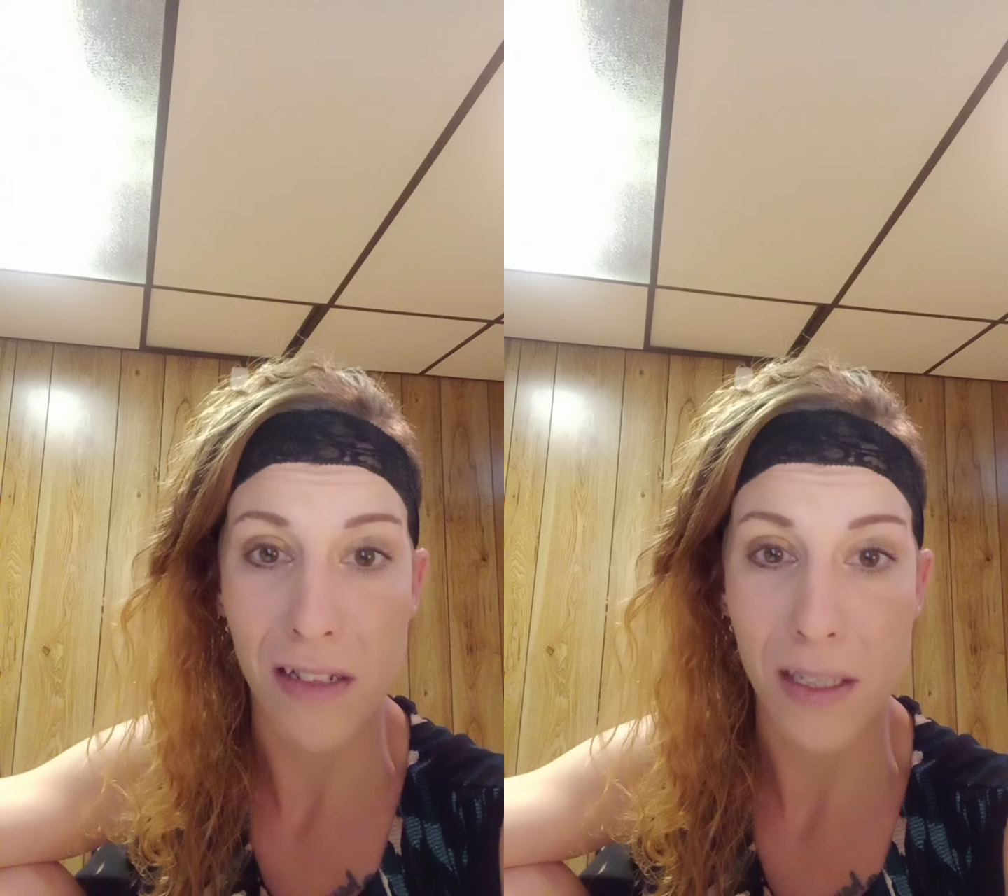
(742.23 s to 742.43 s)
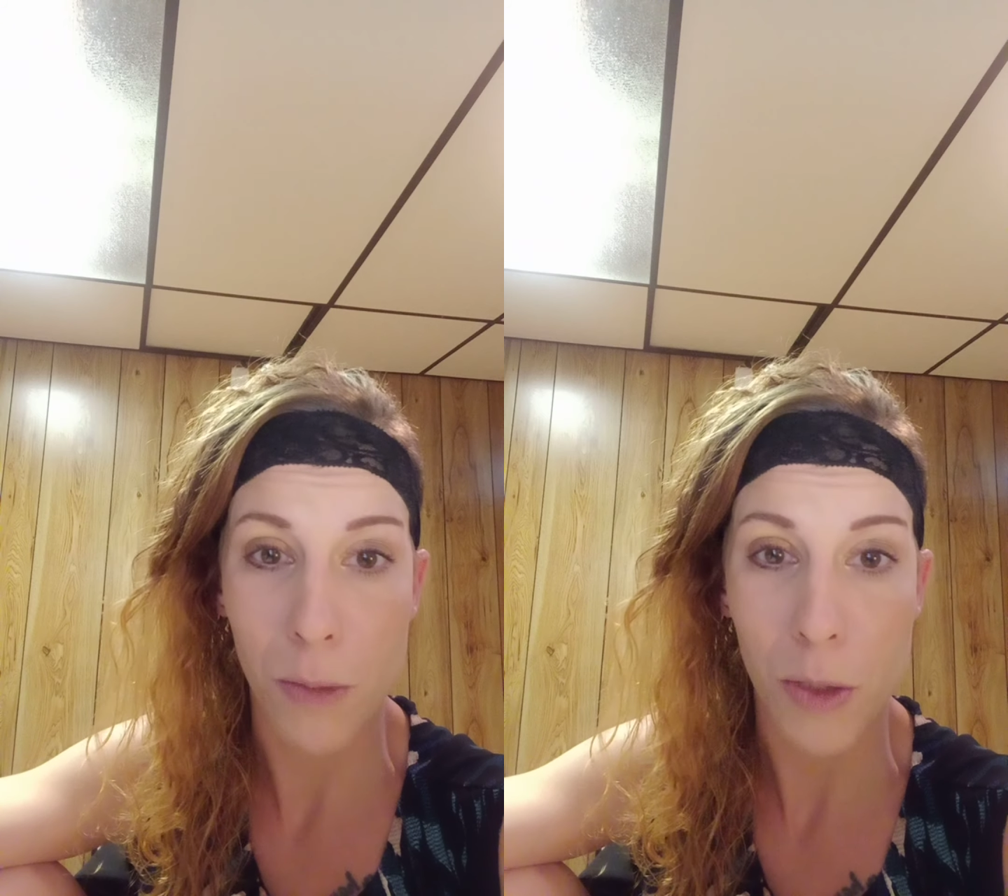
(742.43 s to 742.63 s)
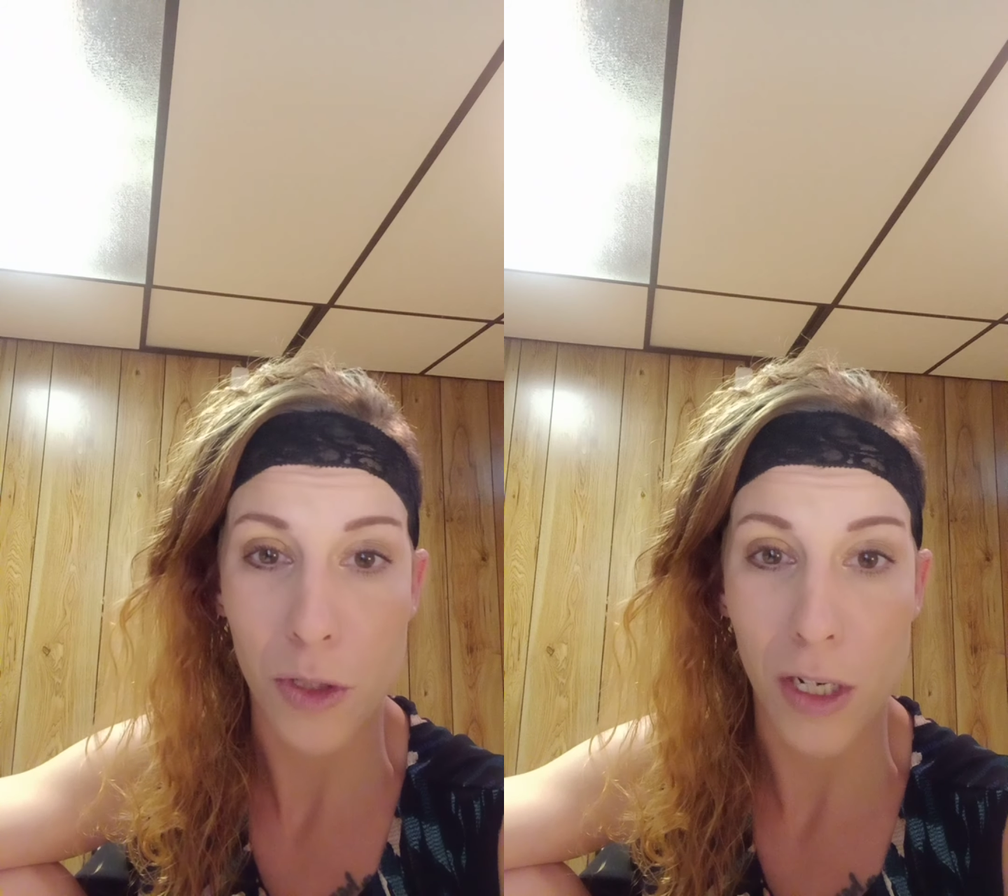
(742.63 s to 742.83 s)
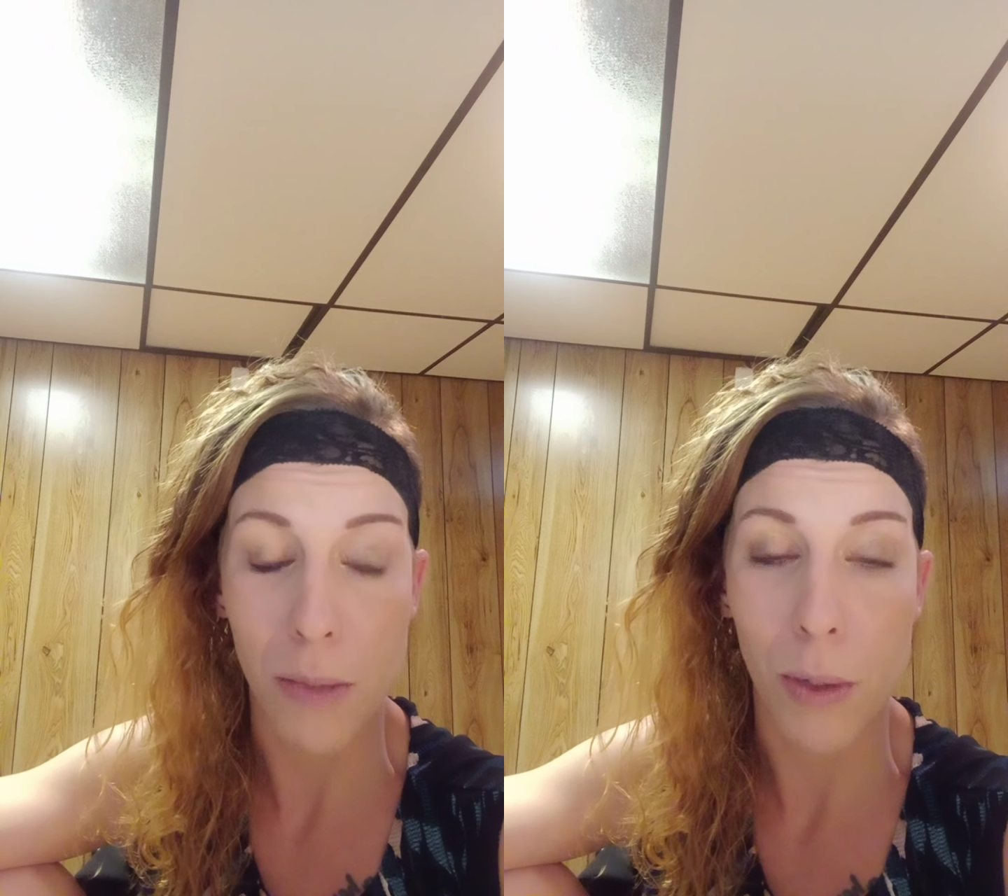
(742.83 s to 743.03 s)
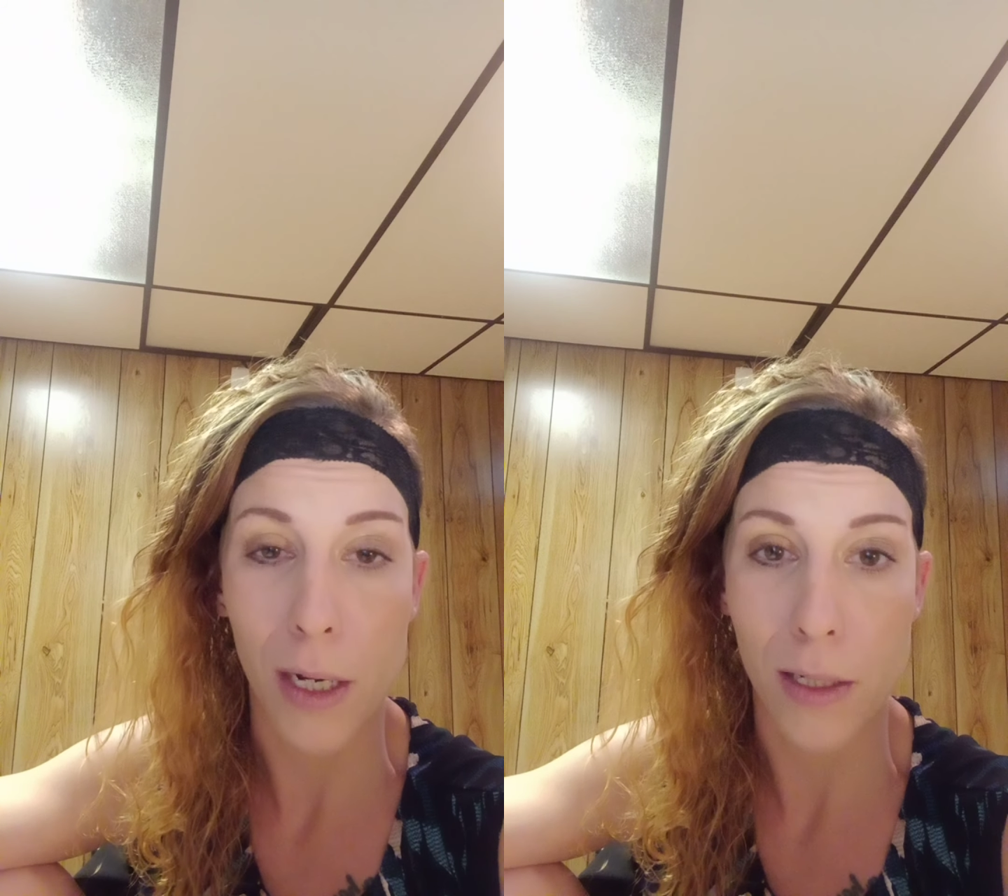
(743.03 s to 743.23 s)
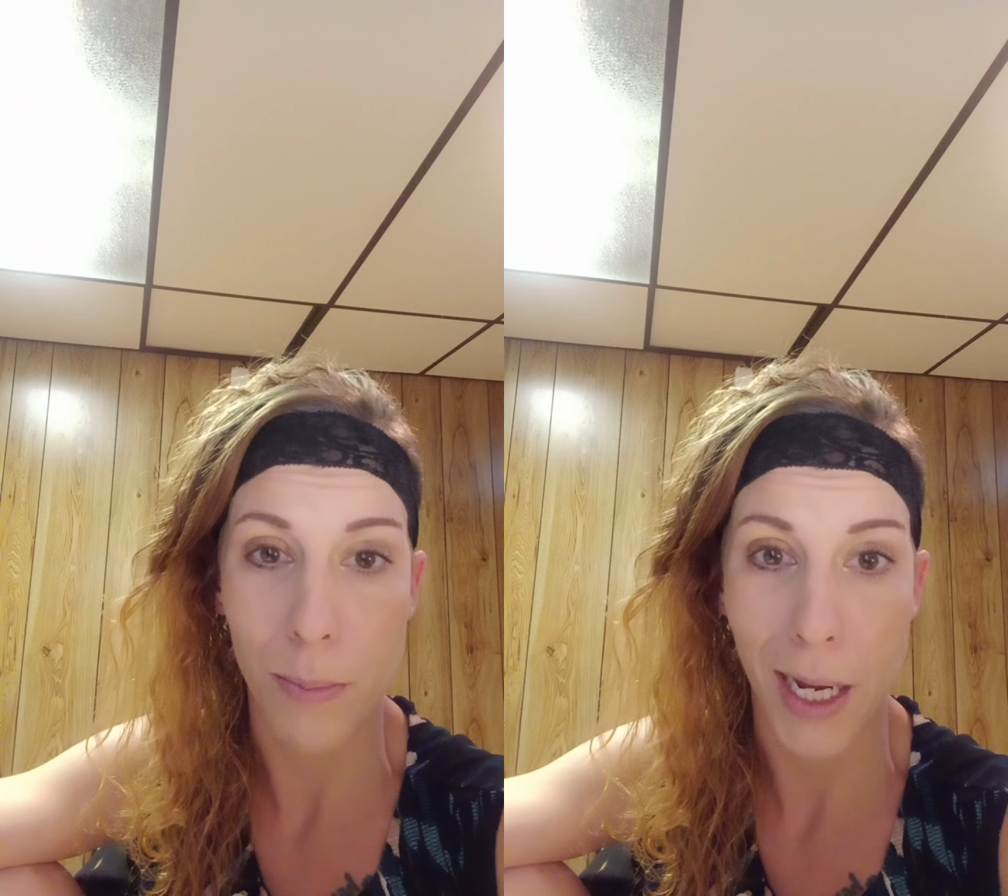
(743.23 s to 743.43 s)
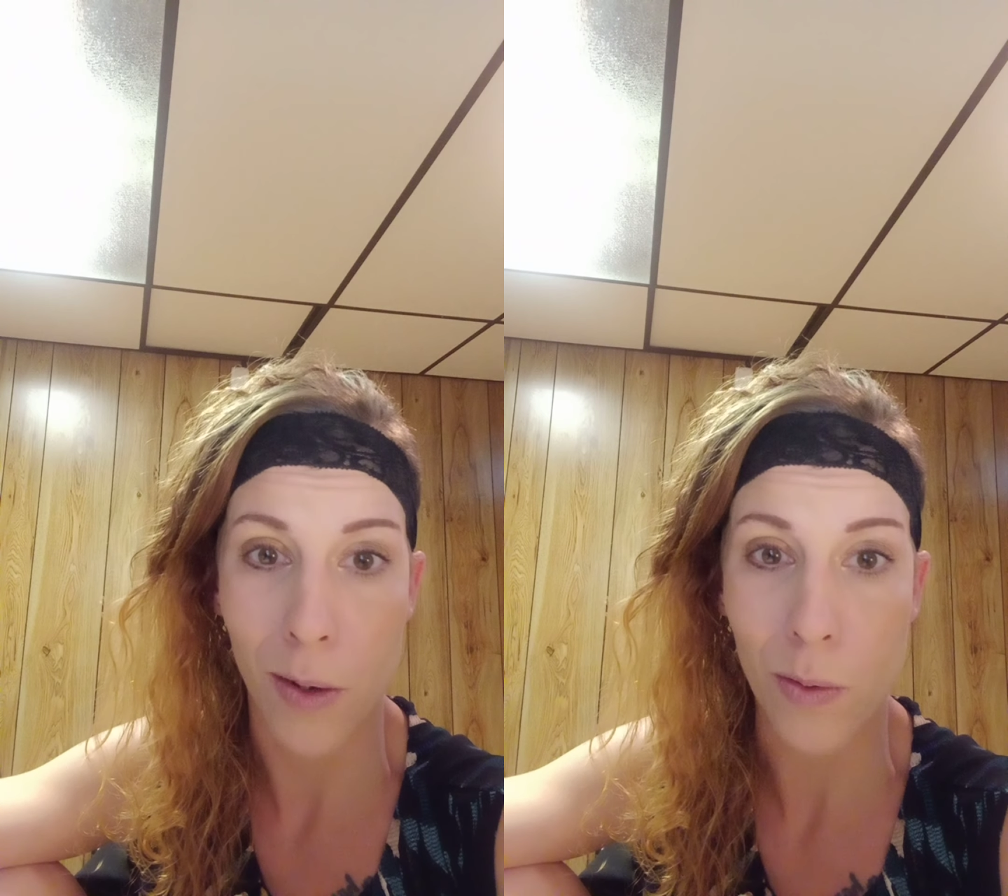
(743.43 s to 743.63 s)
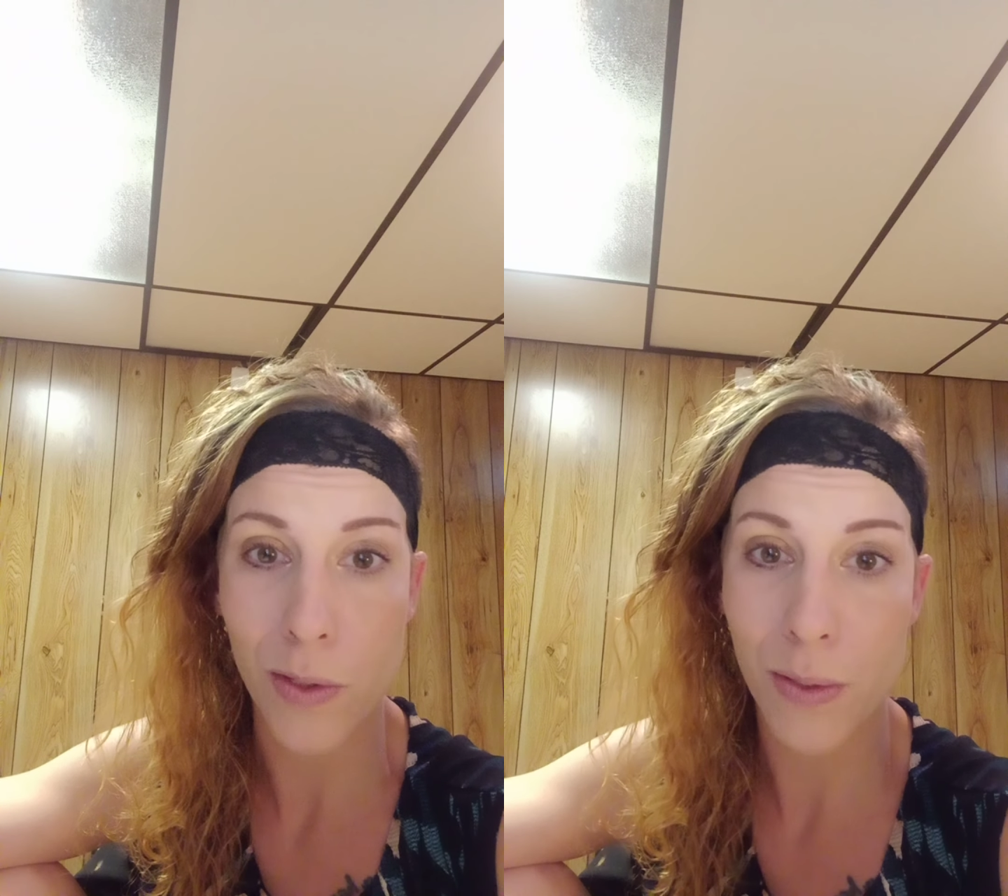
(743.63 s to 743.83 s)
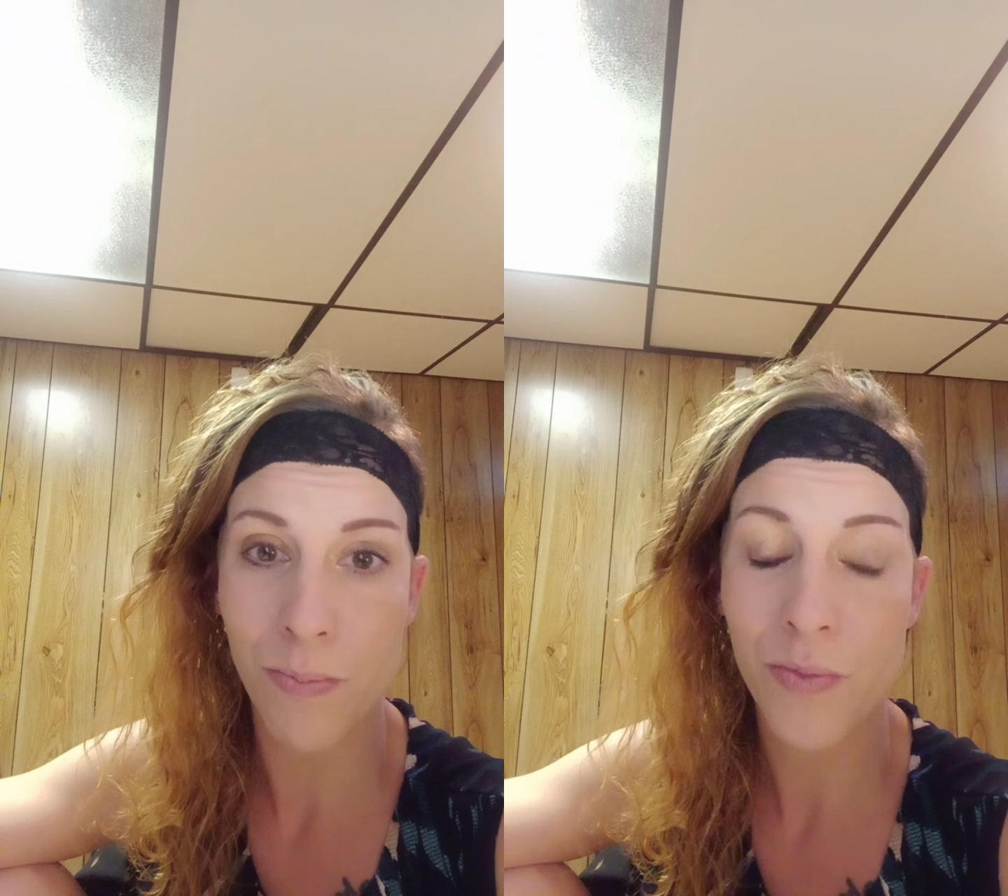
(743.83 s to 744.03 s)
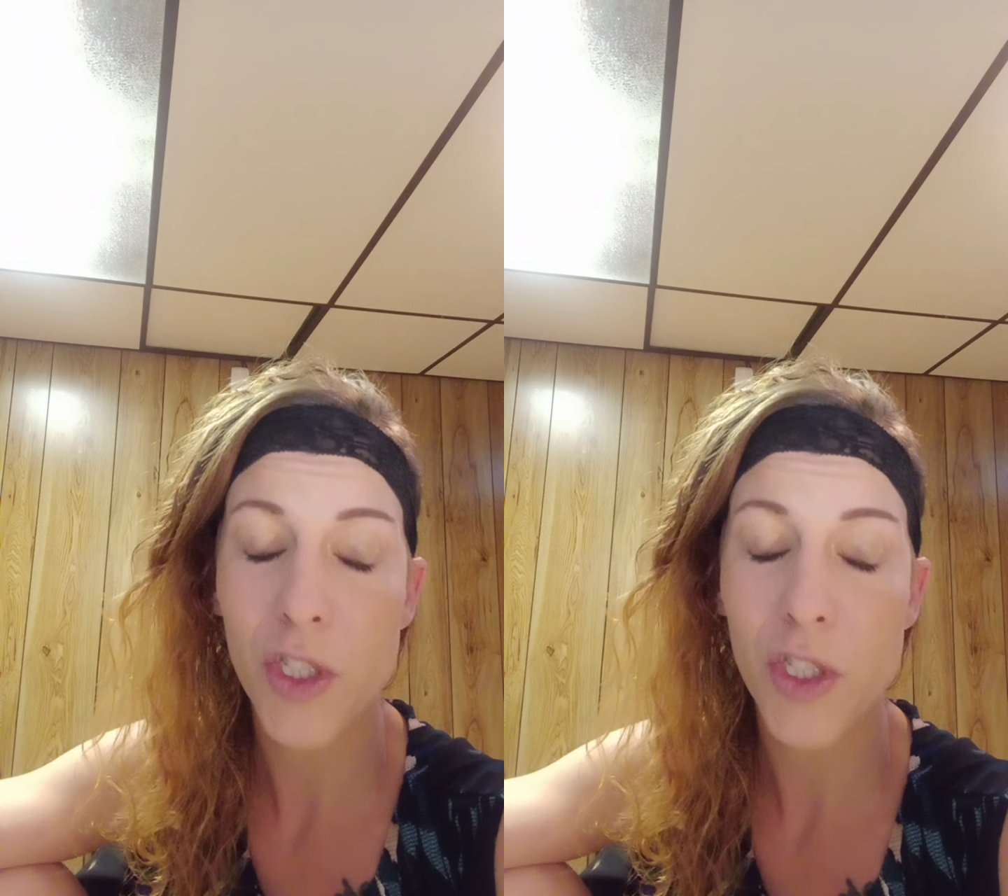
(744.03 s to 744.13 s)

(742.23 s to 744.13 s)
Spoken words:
that somebody was trying to break into my house.